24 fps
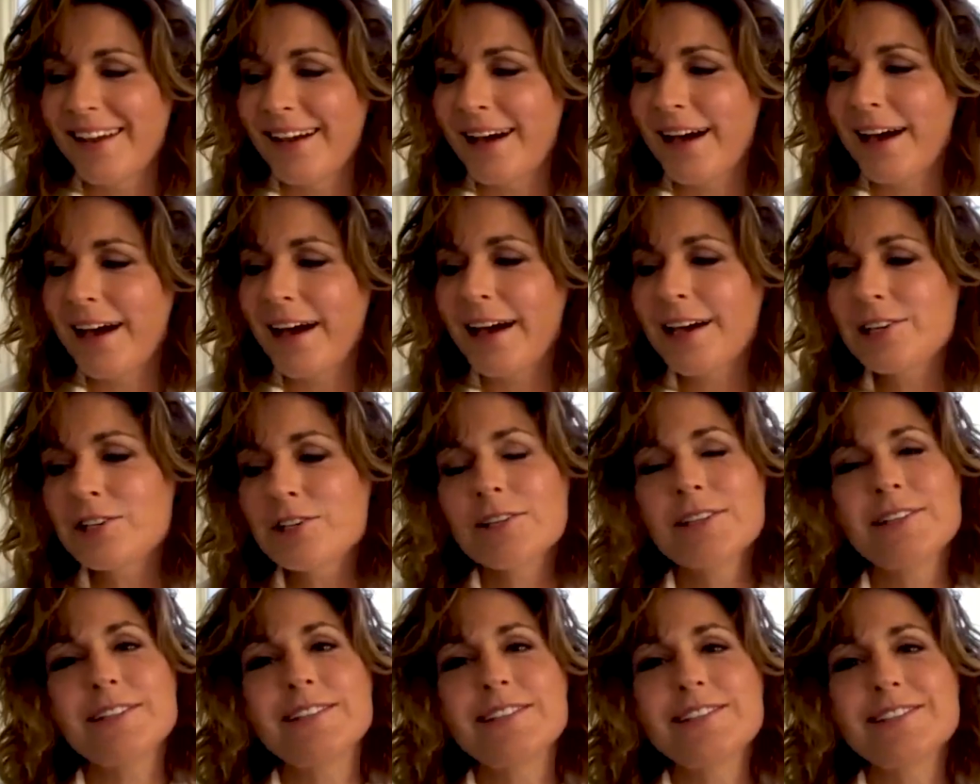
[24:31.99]
I
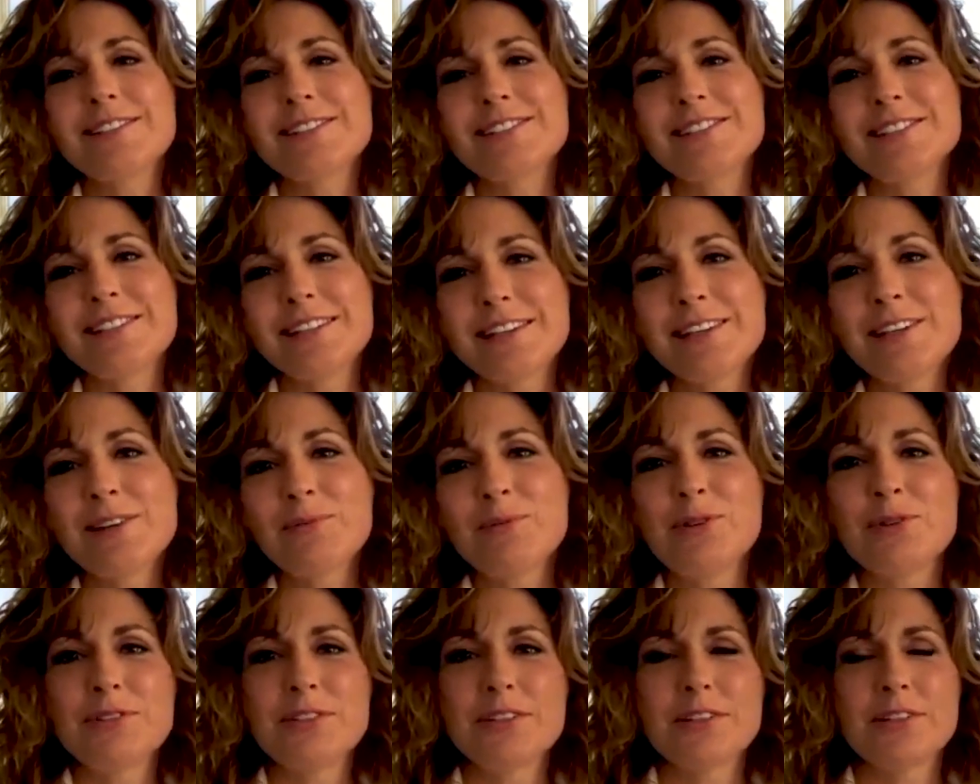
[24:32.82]
actually did a
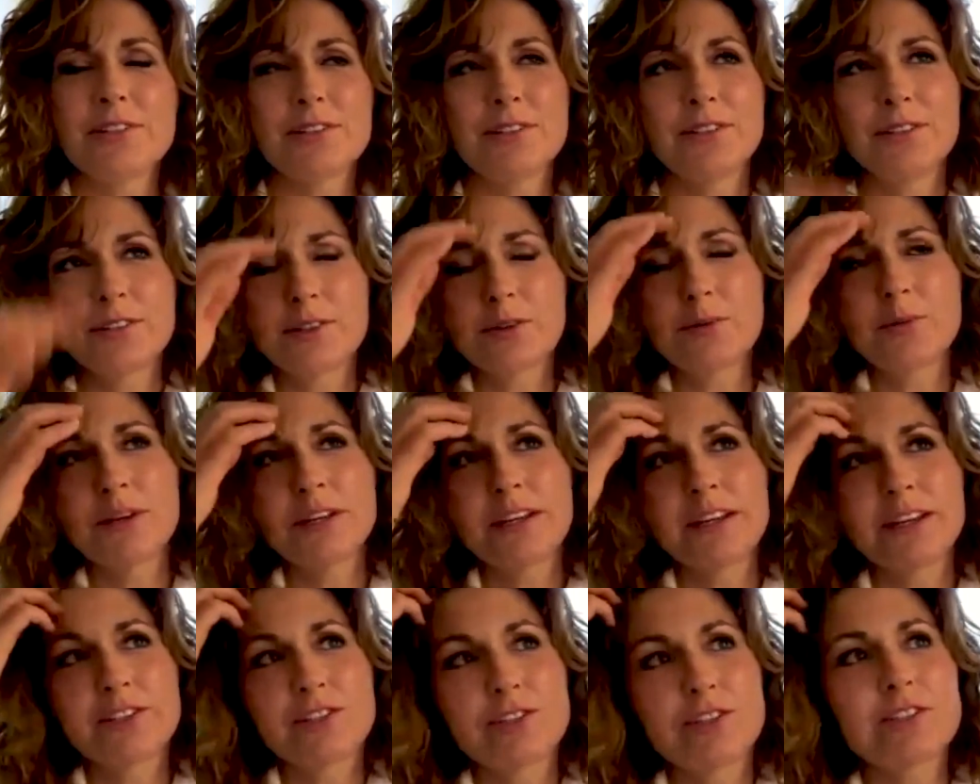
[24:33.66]
musical when
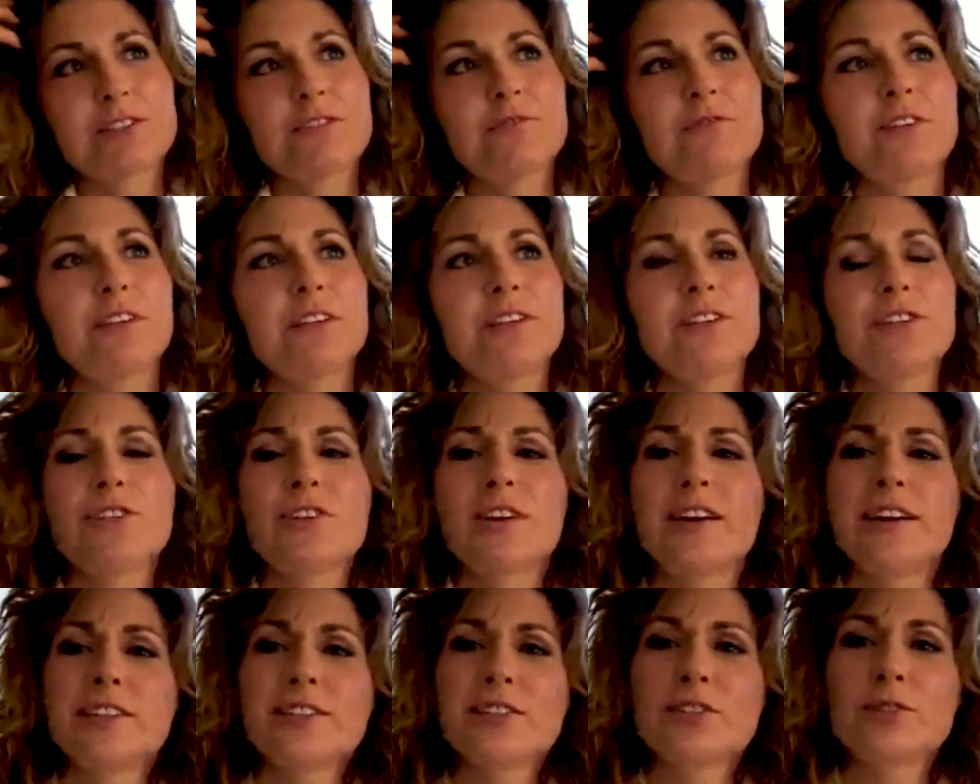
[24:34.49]
I just finished
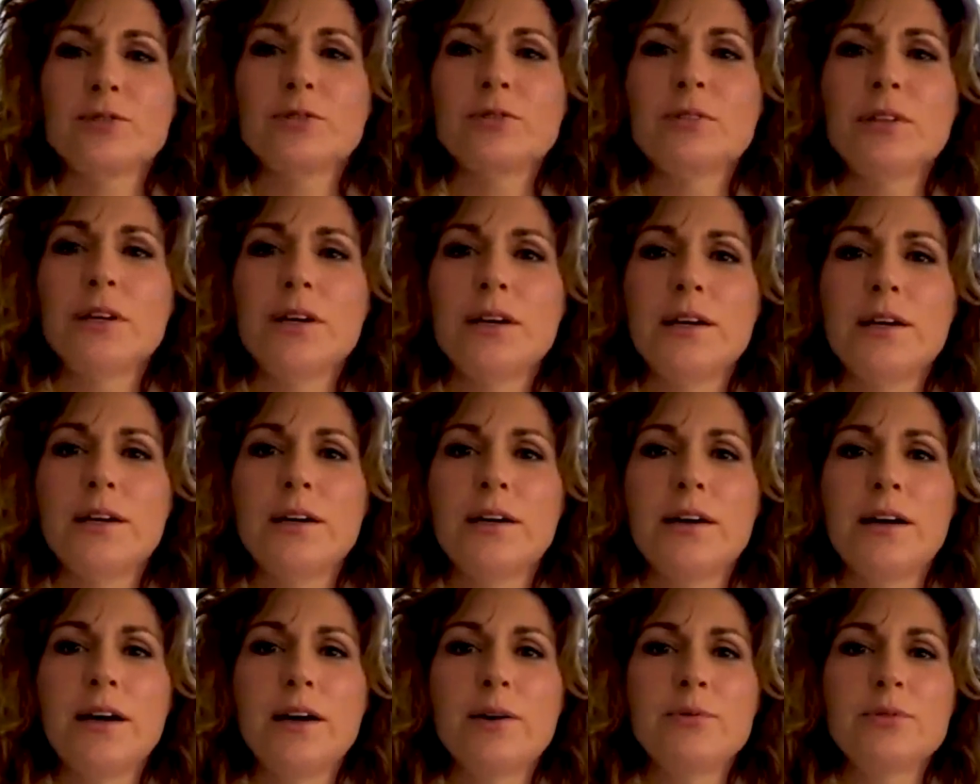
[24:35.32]
high school.
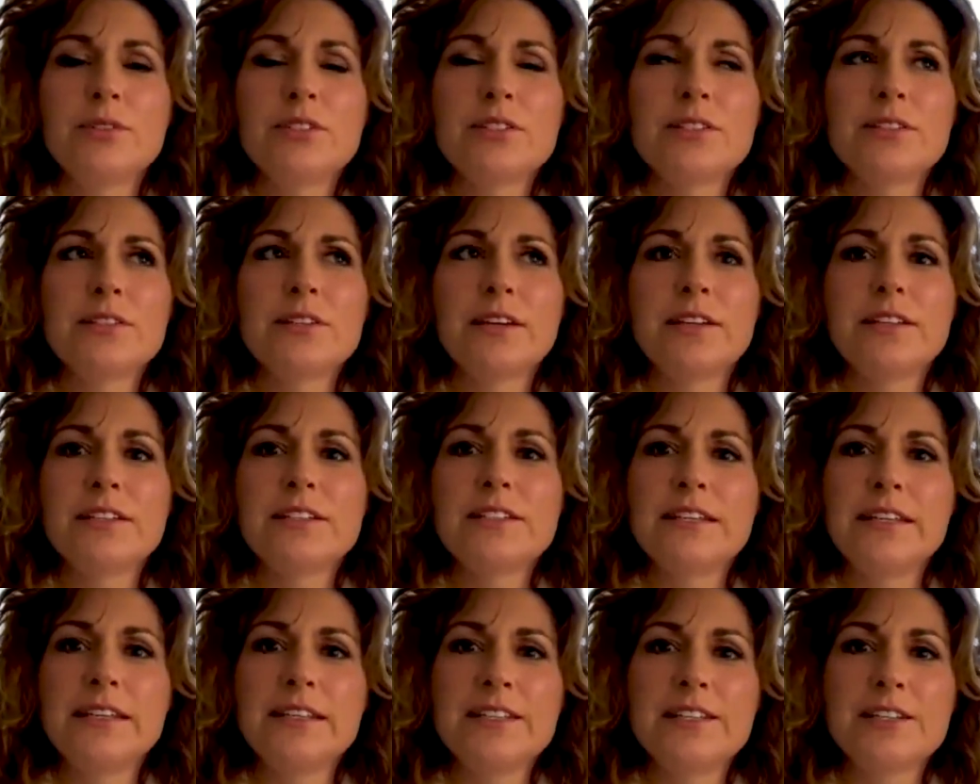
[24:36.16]
I was
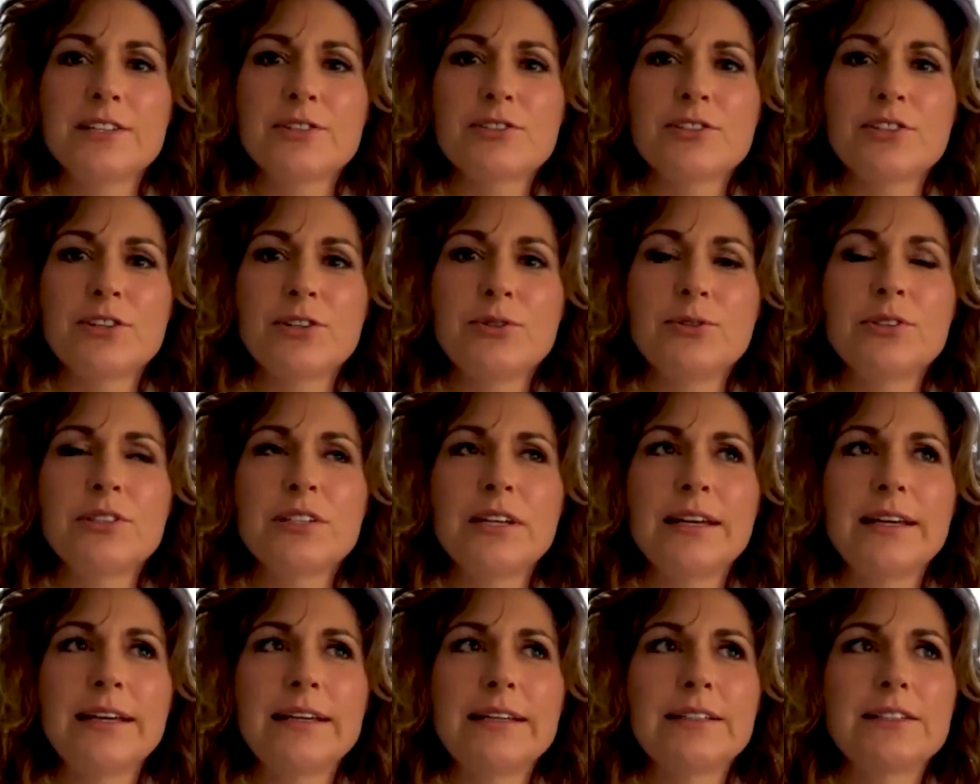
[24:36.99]
19 years old,
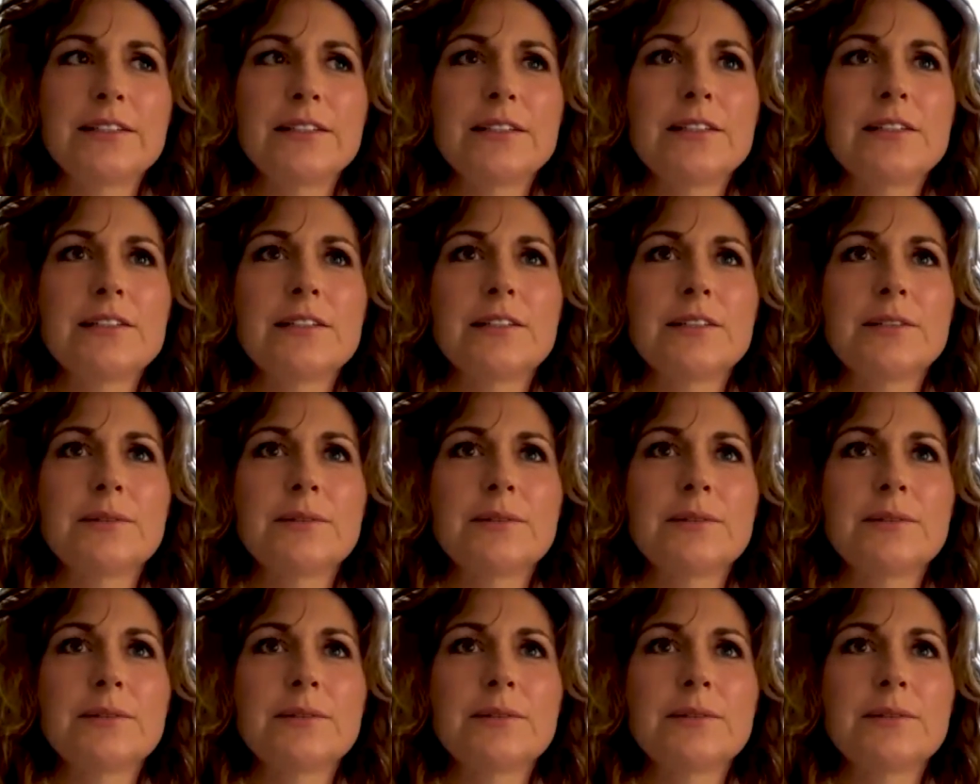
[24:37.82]
and